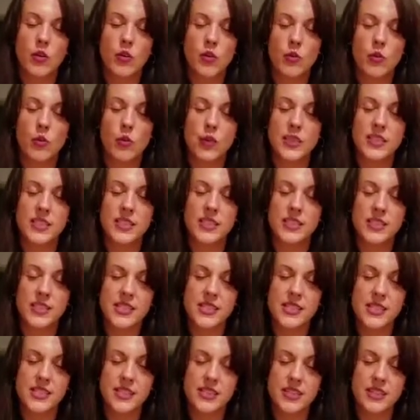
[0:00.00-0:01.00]
once
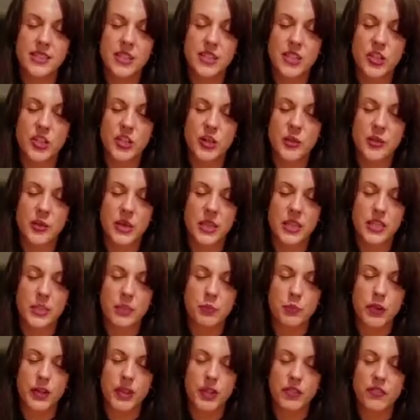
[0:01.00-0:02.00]
the Geminis
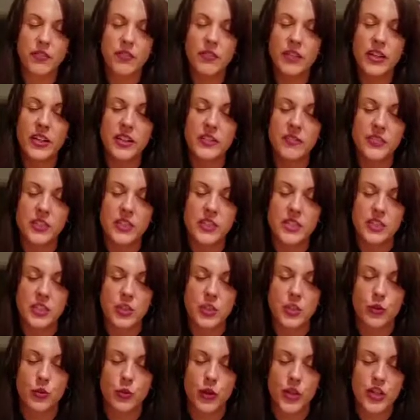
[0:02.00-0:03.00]
break free of this
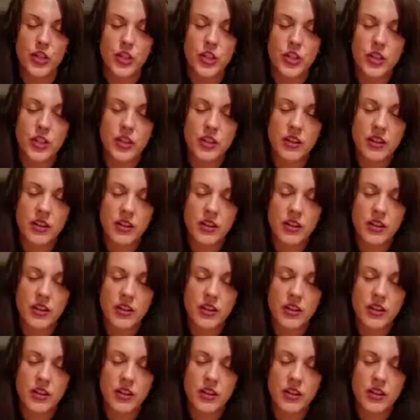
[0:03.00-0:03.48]
situation,